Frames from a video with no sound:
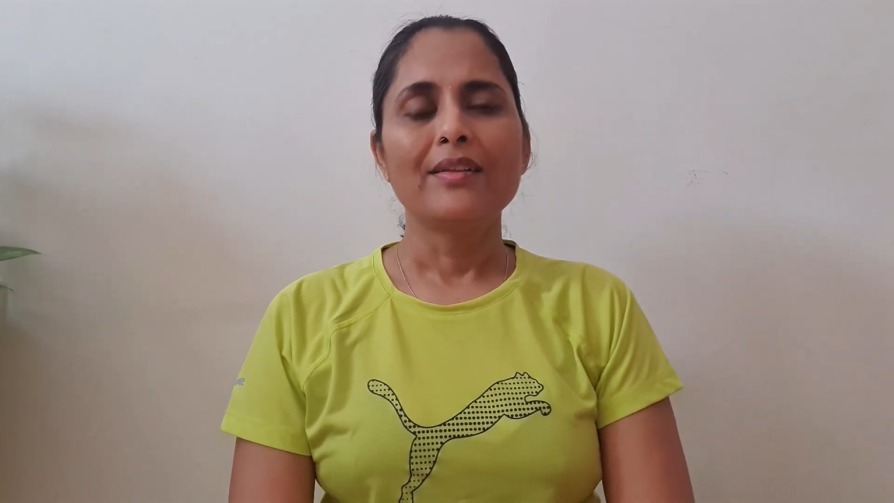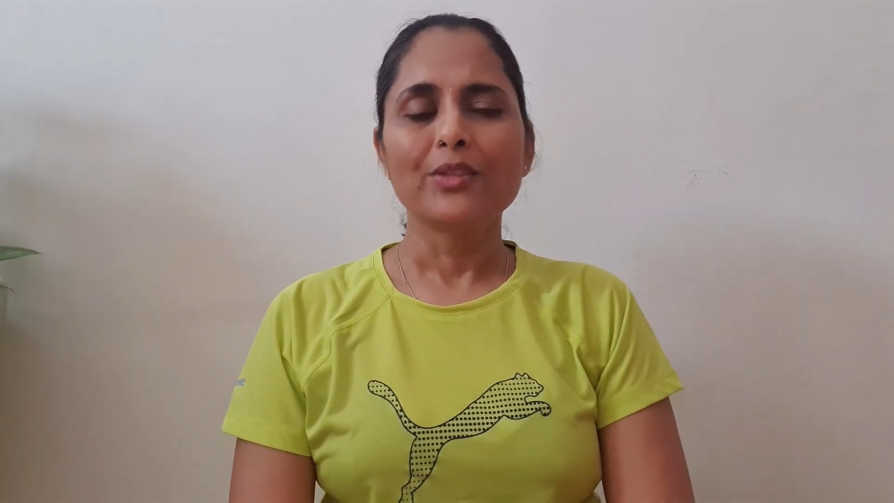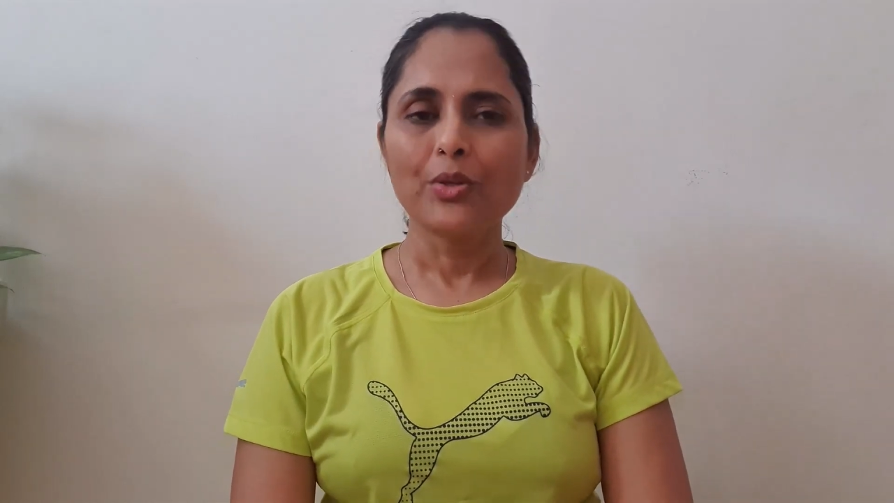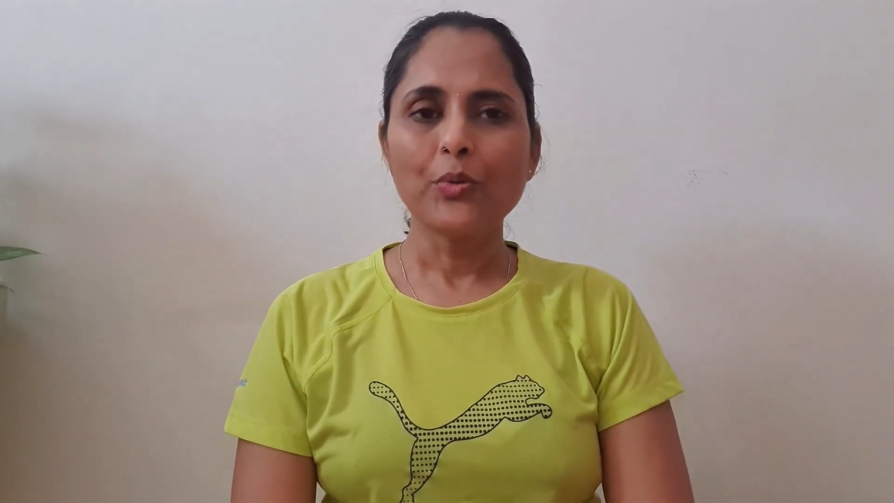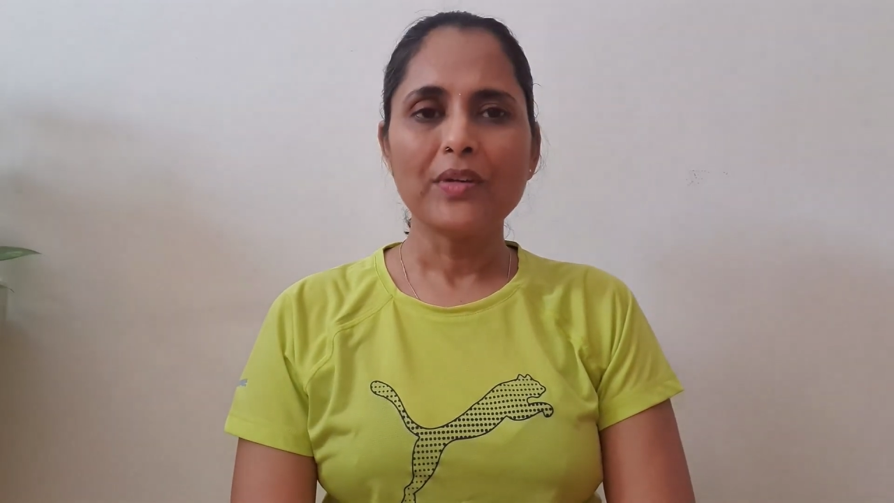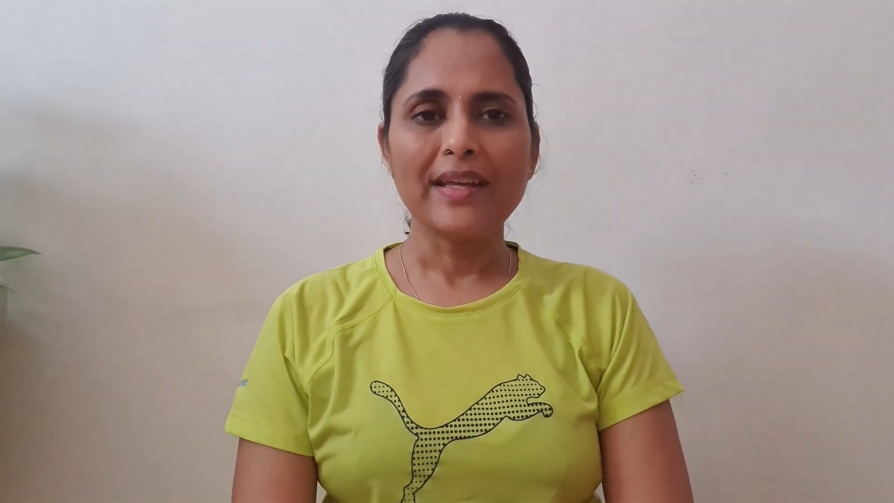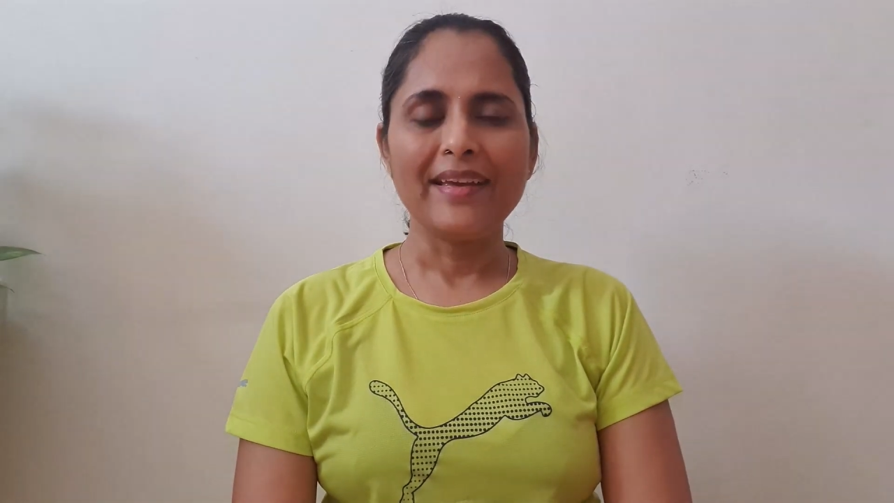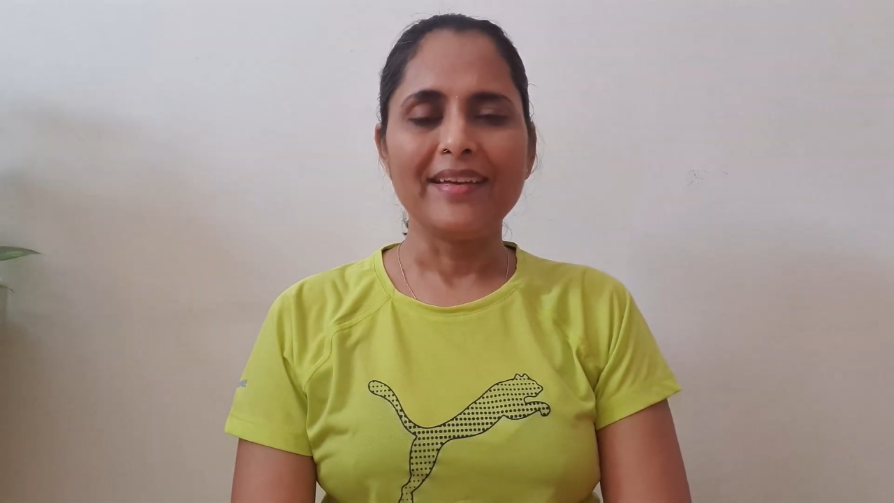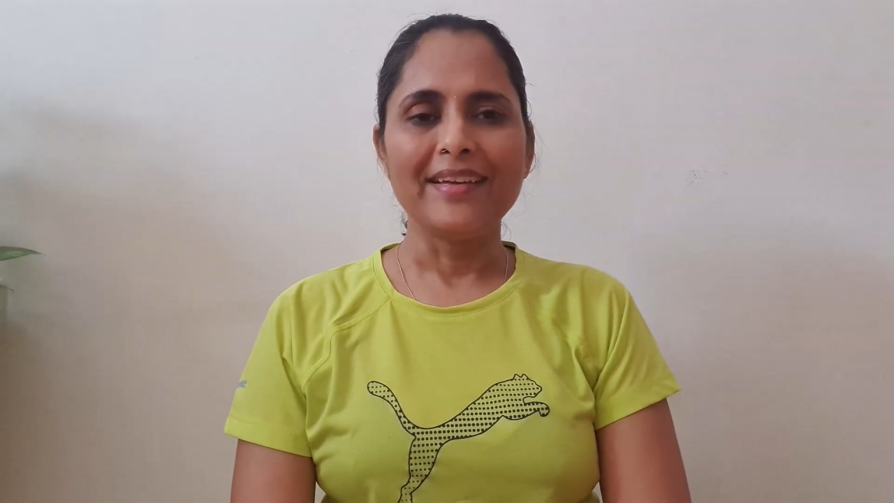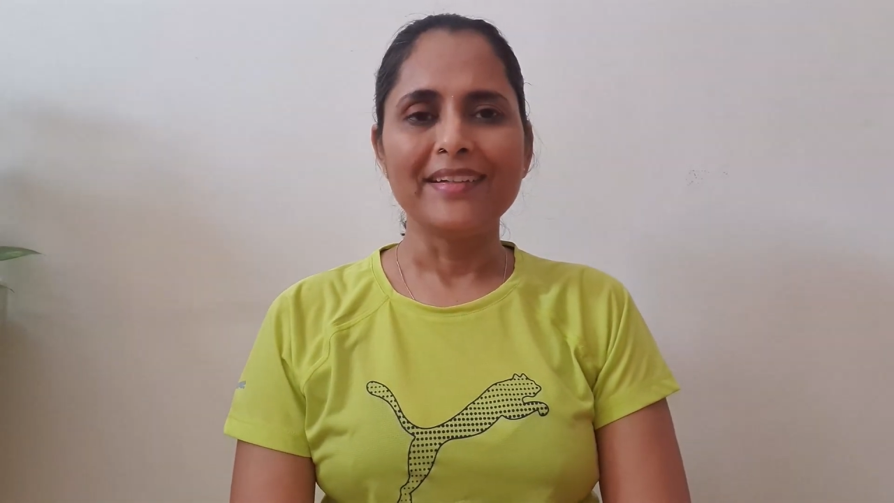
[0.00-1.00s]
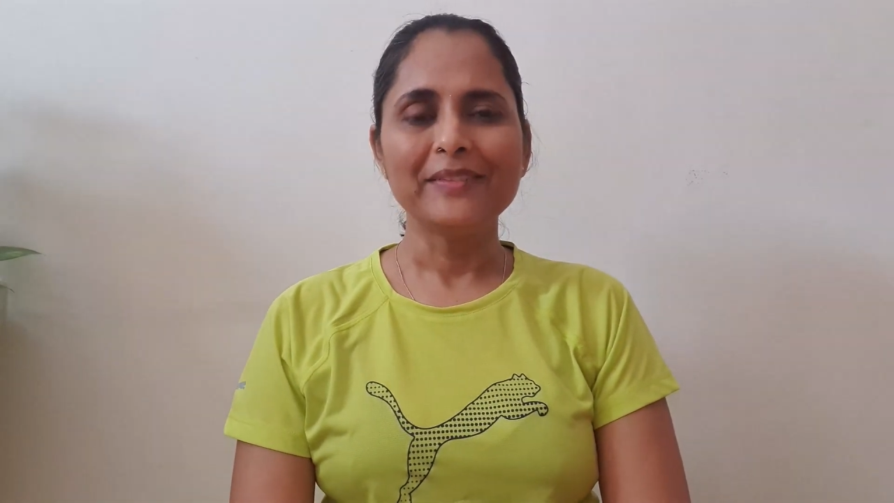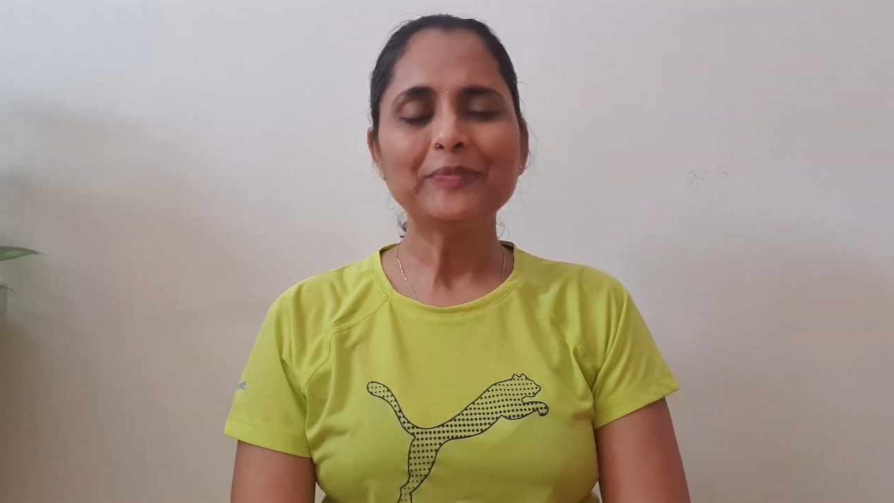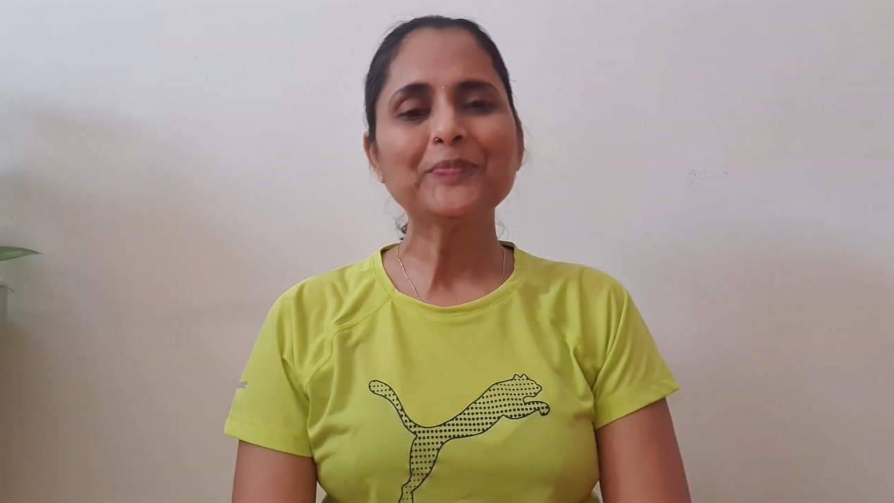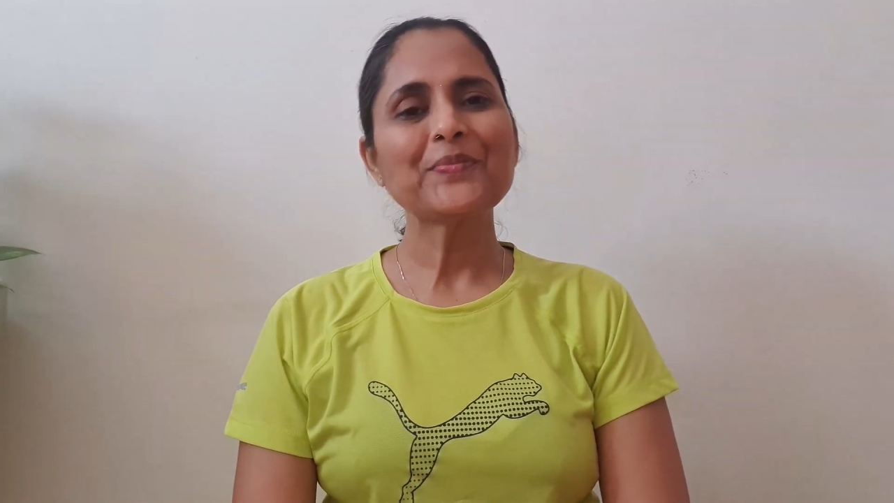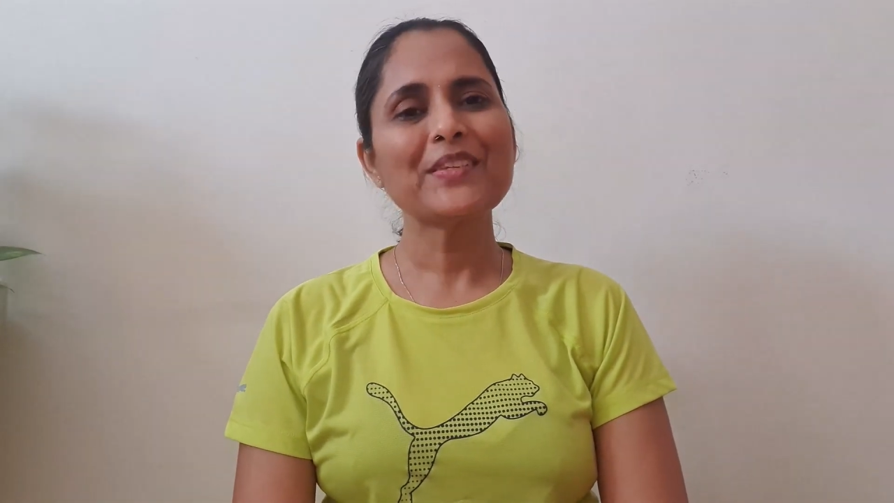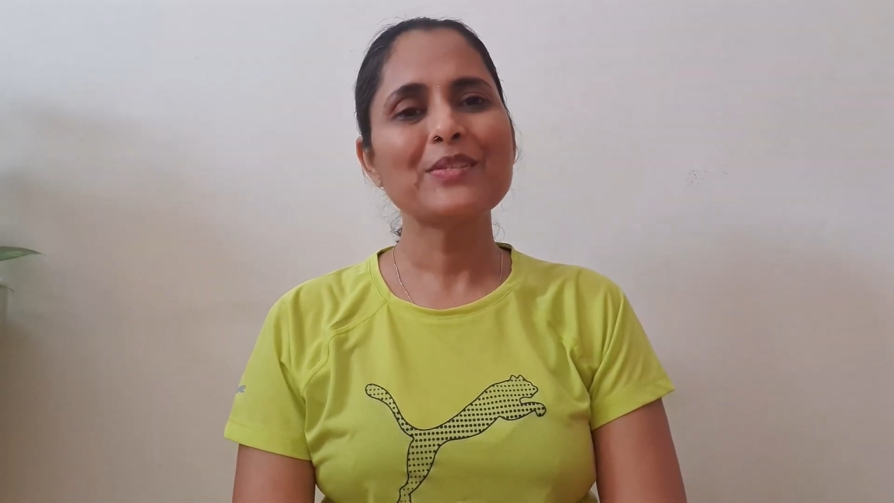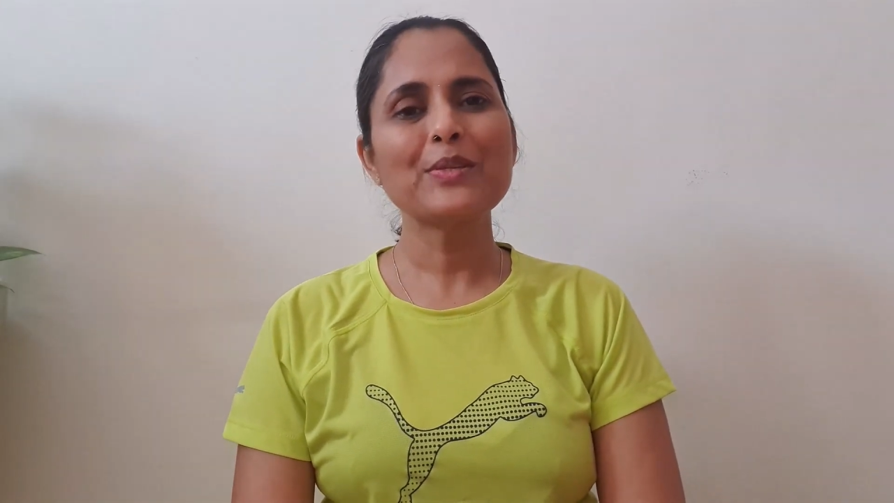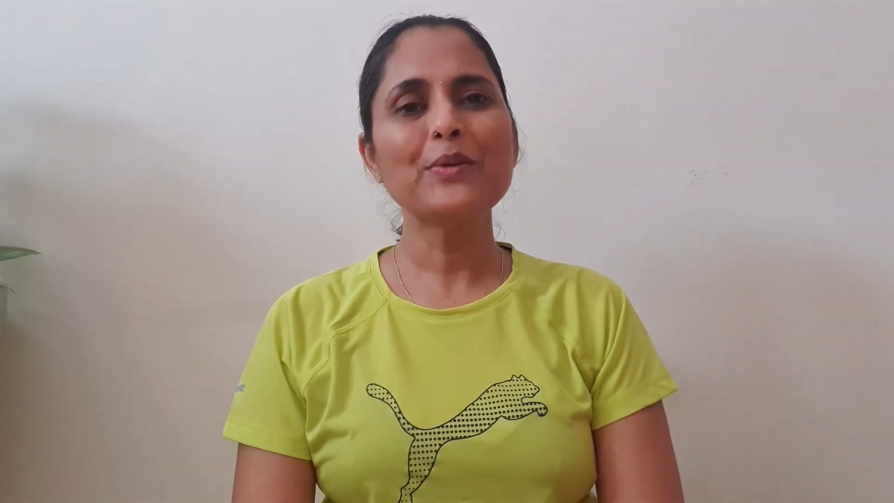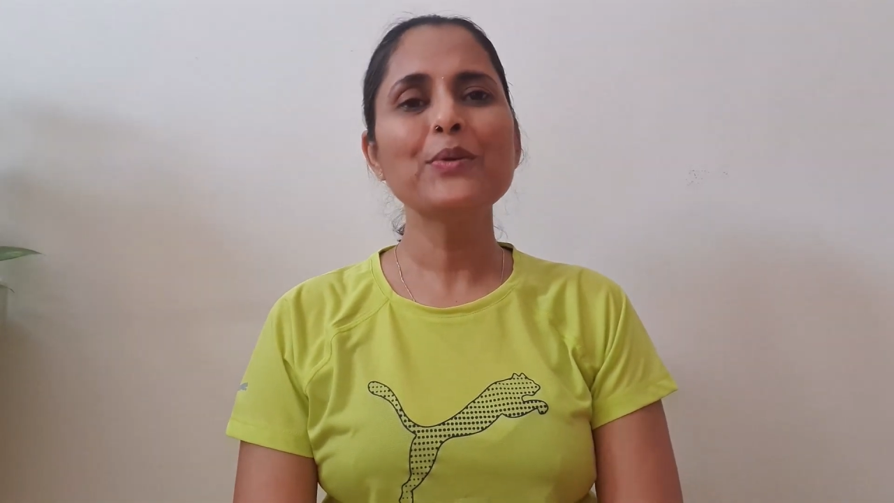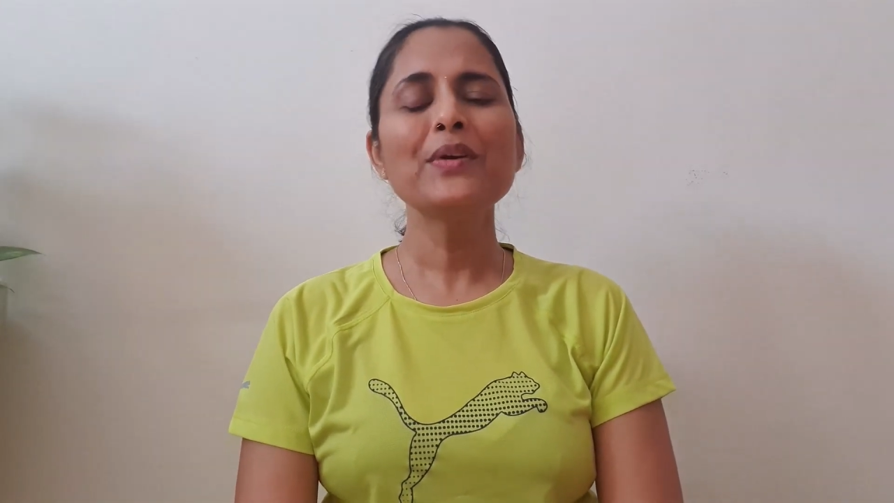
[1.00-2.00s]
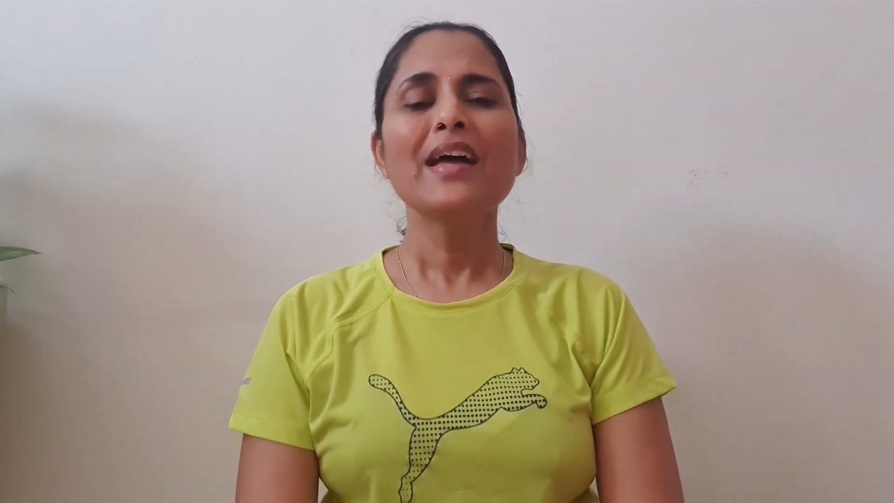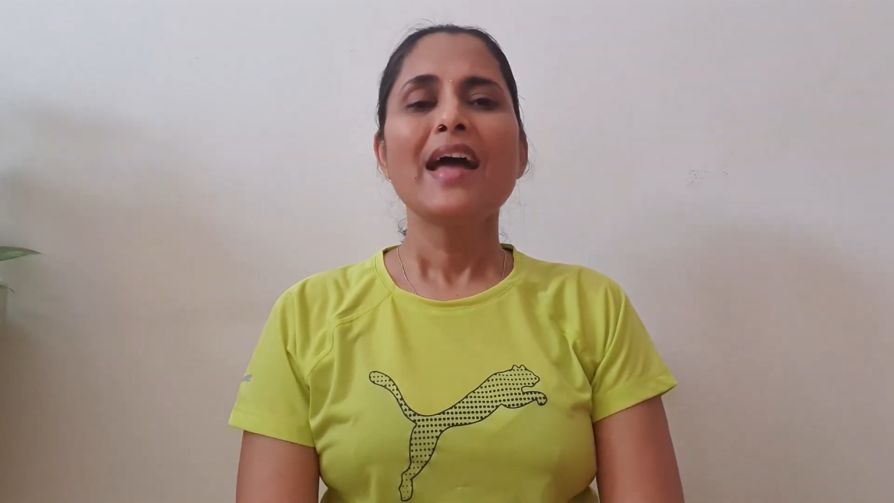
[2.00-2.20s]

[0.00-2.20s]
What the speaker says: throat area. So